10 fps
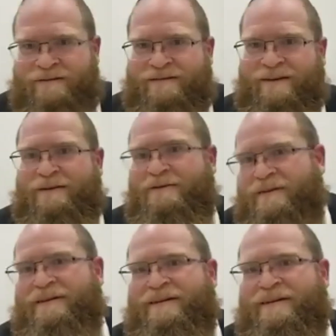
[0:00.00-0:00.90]

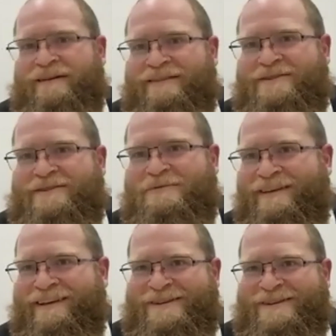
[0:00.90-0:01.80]
So it should be
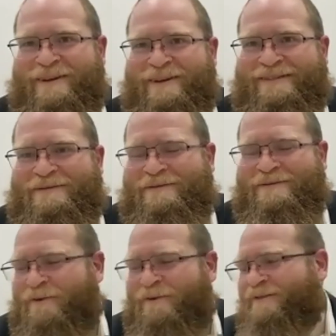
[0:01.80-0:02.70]
a good sim for
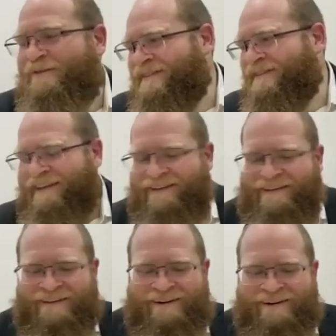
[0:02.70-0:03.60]
all of us,
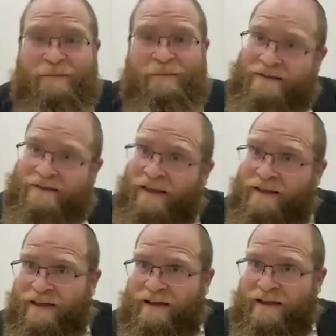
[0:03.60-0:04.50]
And it makes sense
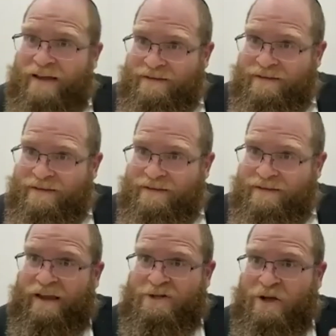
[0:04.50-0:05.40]
that you should see
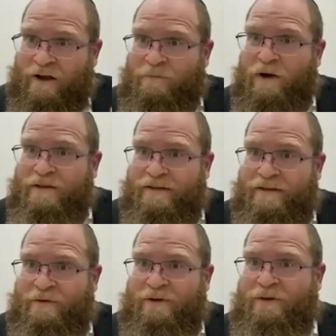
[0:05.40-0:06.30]
Hashgacha Pratis
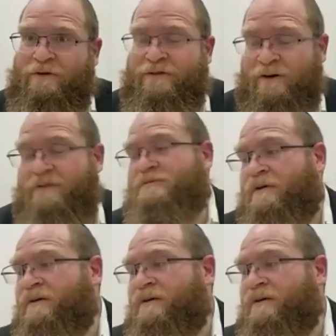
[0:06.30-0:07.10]
when you're learning Torah Lishma.